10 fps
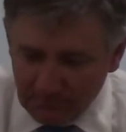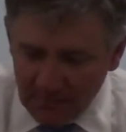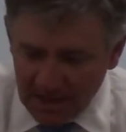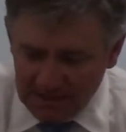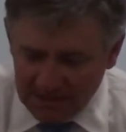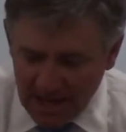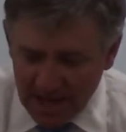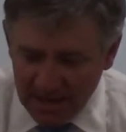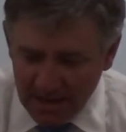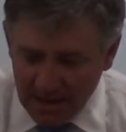Is
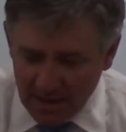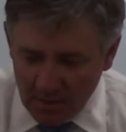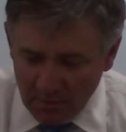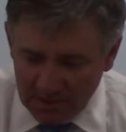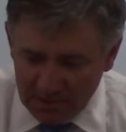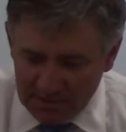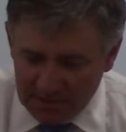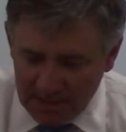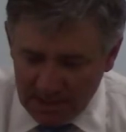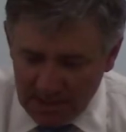that when you
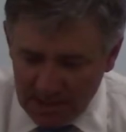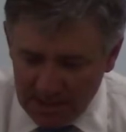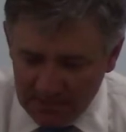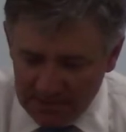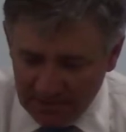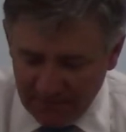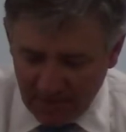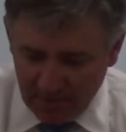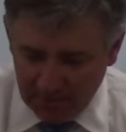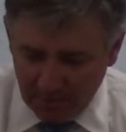see M as a
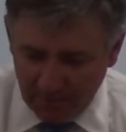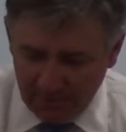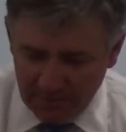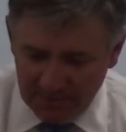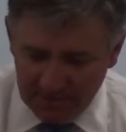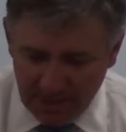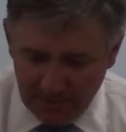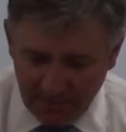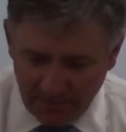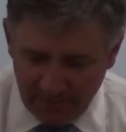variable, for
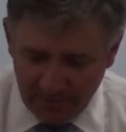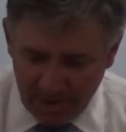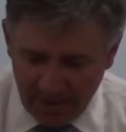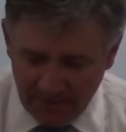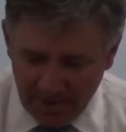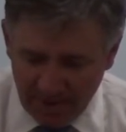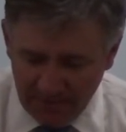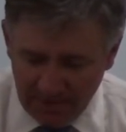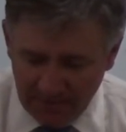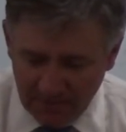example, if you have F
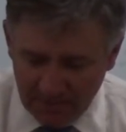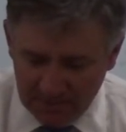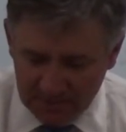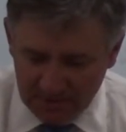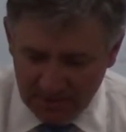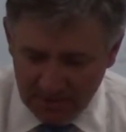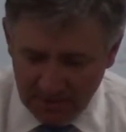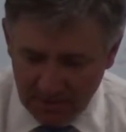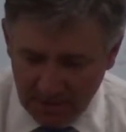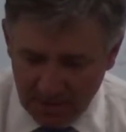equals
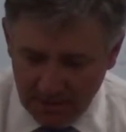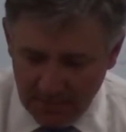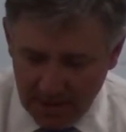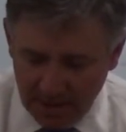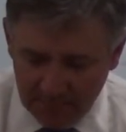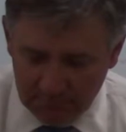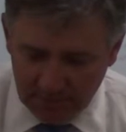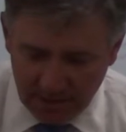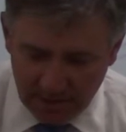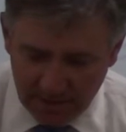MA,
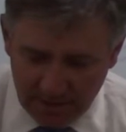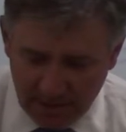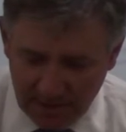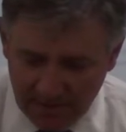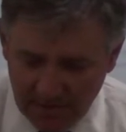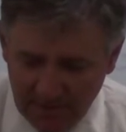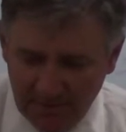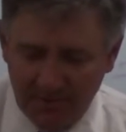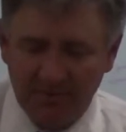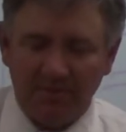okay, kind of
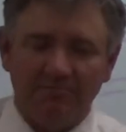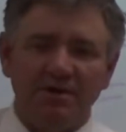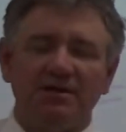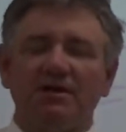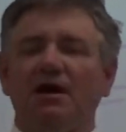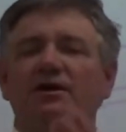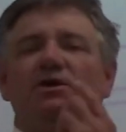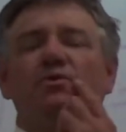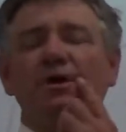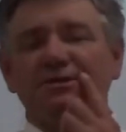the big dog
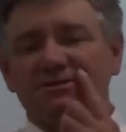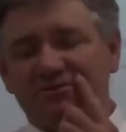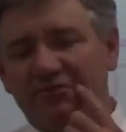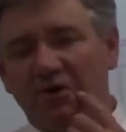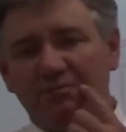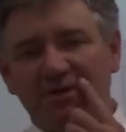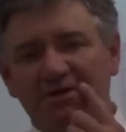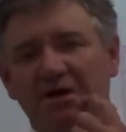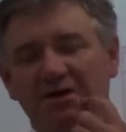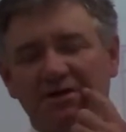equation of all big
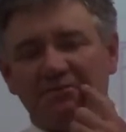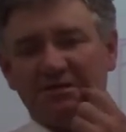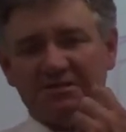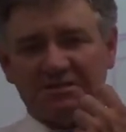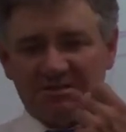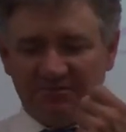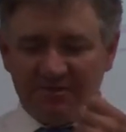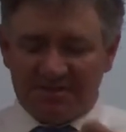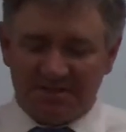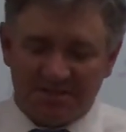dog equations in
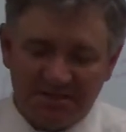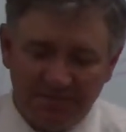physics.